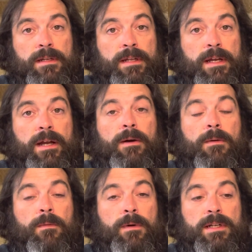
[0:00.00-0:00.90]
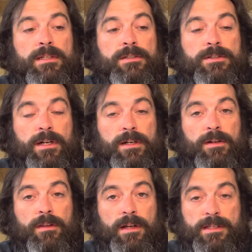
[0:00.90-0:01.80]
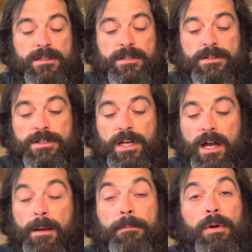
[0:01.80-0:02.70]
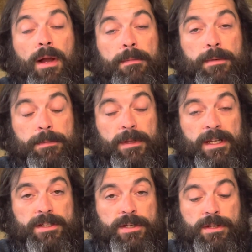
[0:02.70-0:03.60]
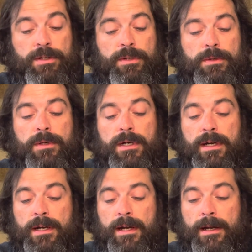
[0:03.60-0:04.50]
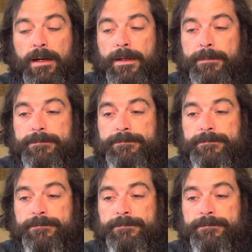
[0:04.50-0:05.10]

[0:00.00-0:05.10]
one trucker lost his job, probably two. Um,